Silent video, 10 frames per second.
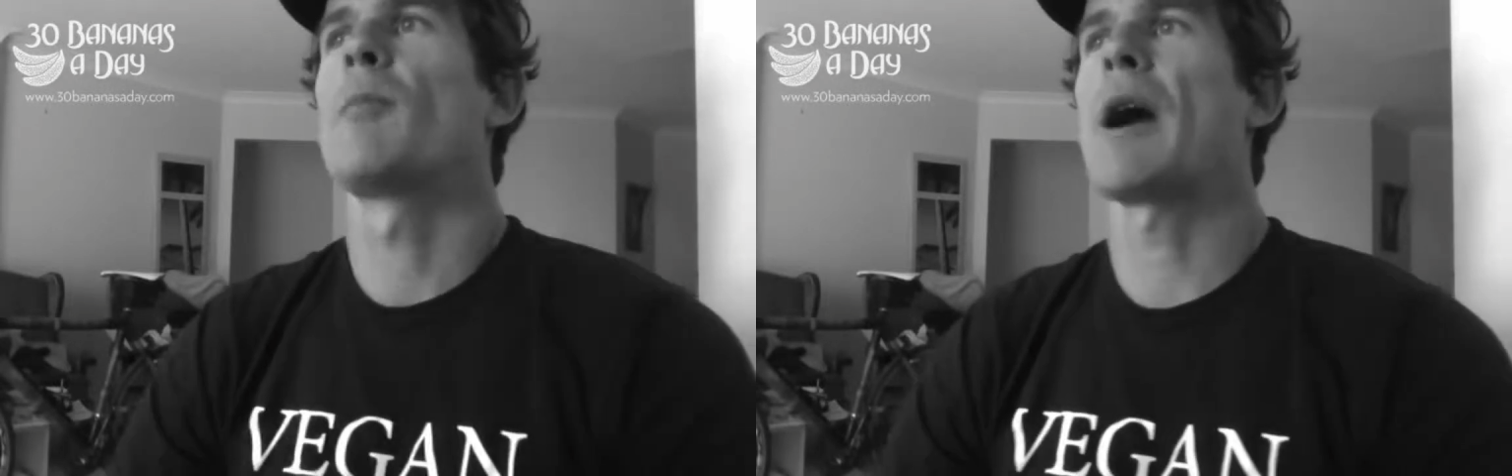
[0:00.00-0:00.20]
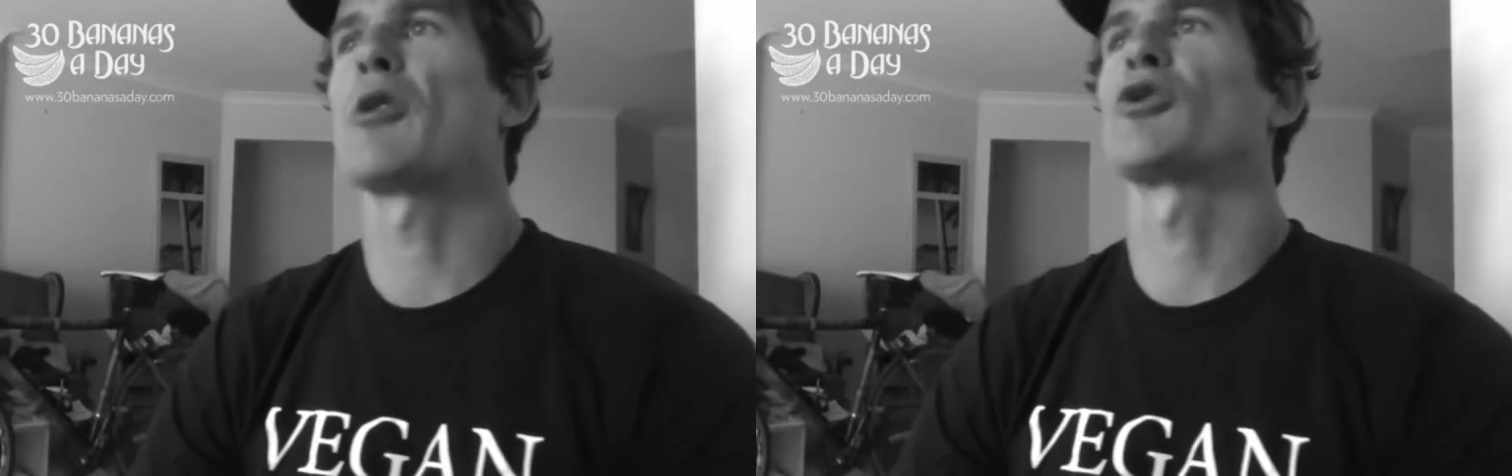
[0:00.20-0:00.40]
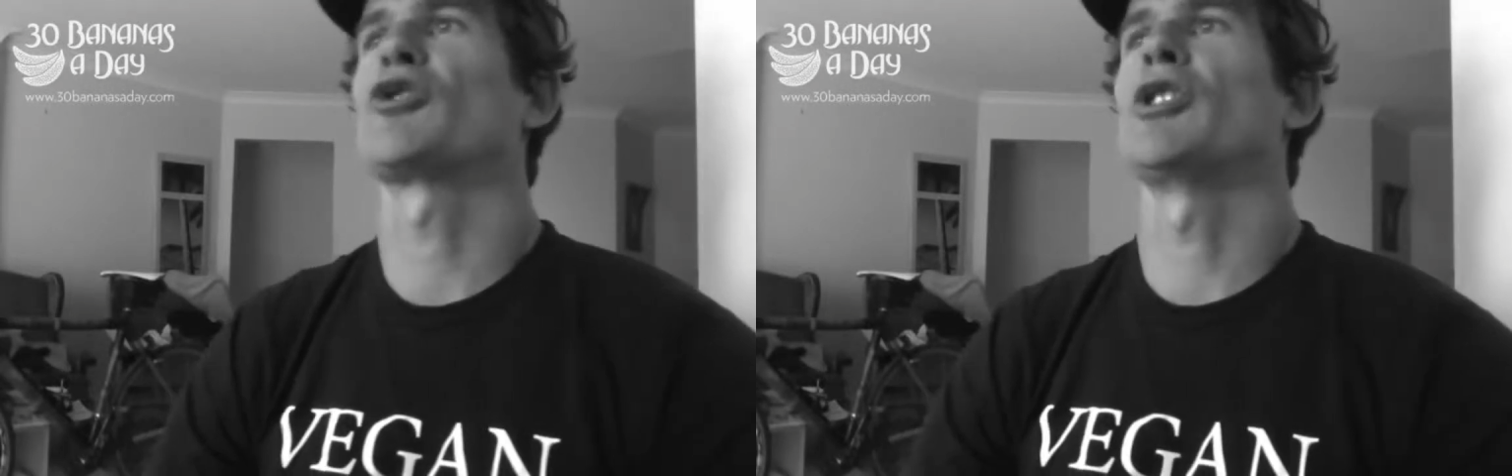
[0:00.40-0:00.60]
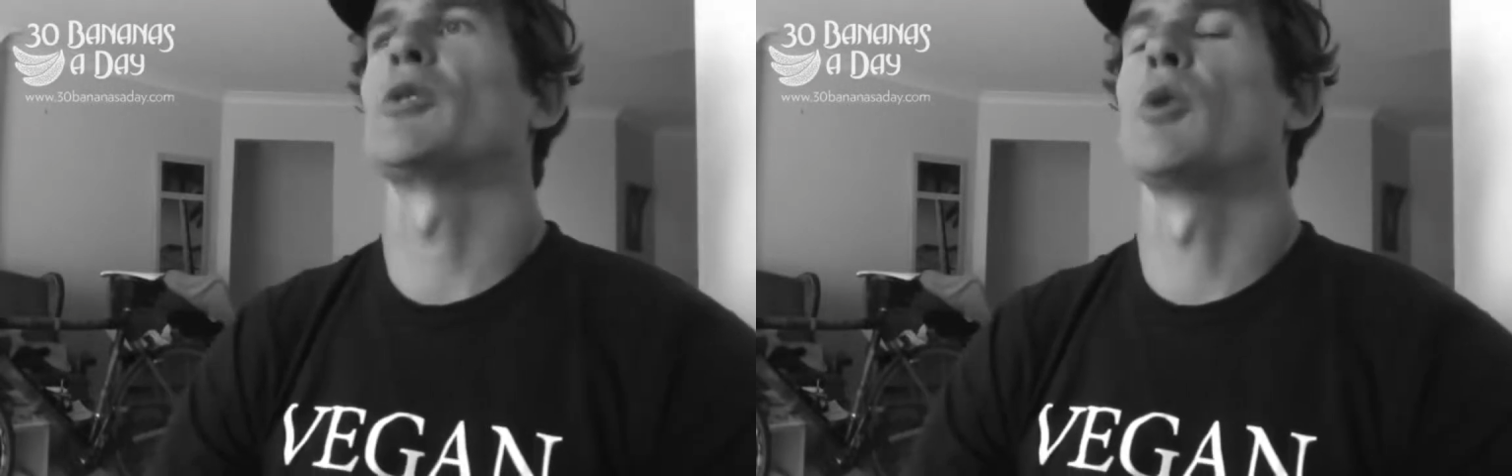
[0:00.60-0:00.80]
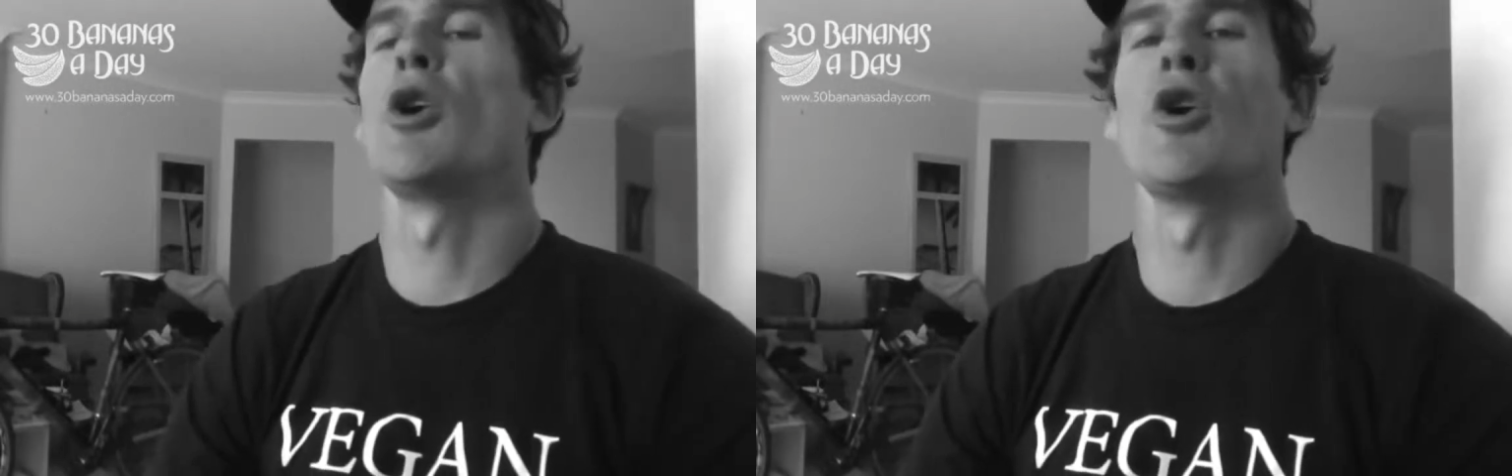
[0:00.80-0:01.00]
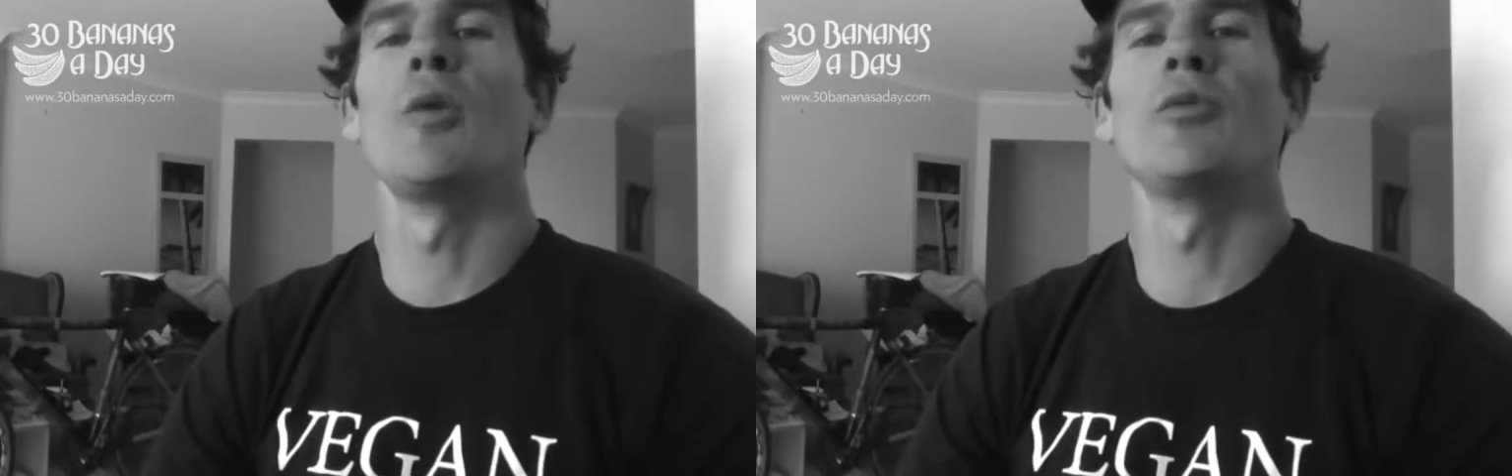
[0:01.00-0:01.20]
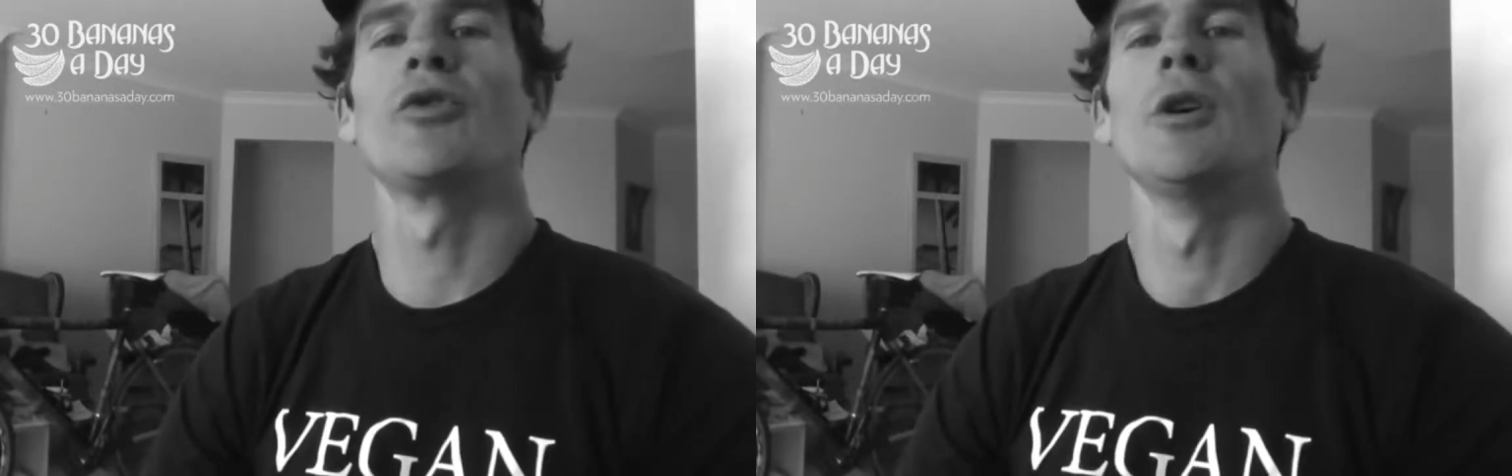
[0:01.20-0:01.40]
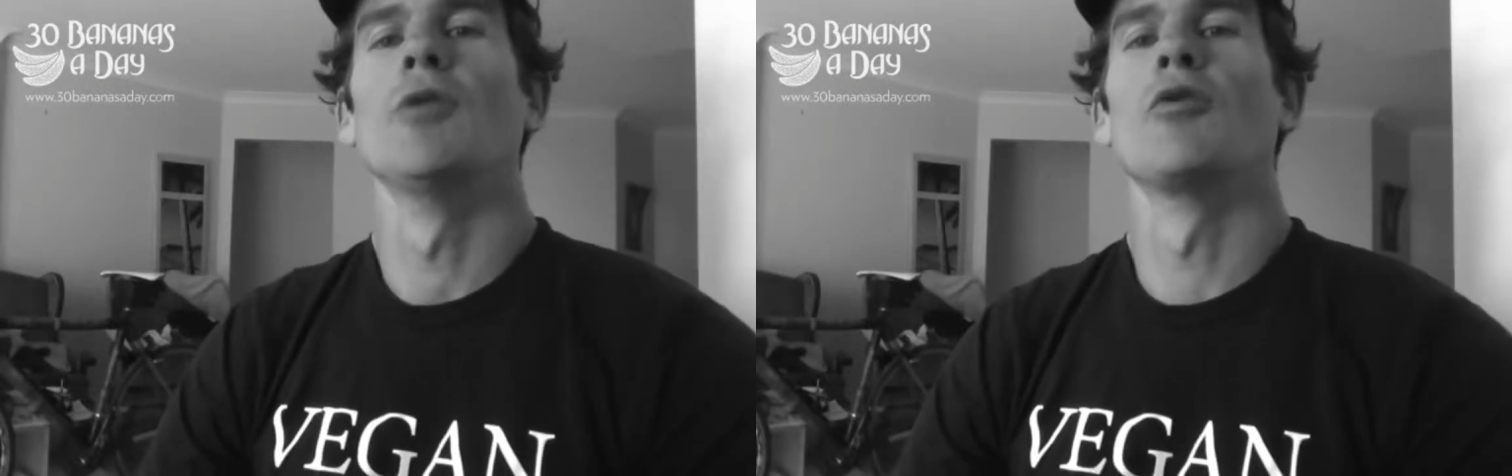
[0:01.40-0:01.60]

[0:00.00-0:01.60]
parasitic worms,